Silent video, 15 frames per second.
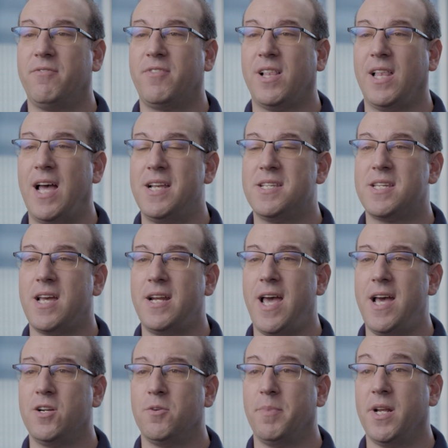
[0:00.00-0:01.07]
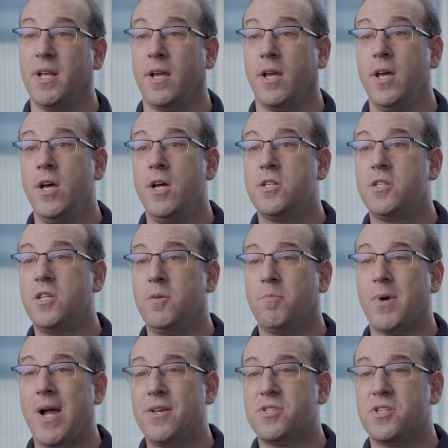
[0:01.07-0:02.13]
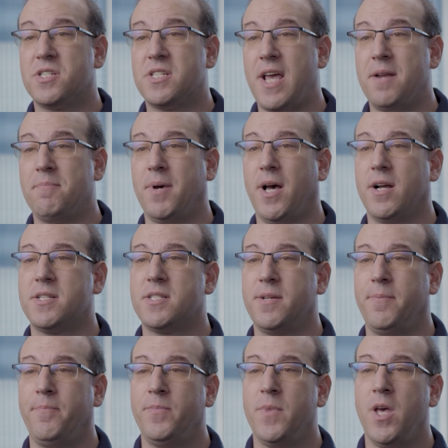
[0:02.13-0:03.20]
of client-side header bidding, to the browser sandbox.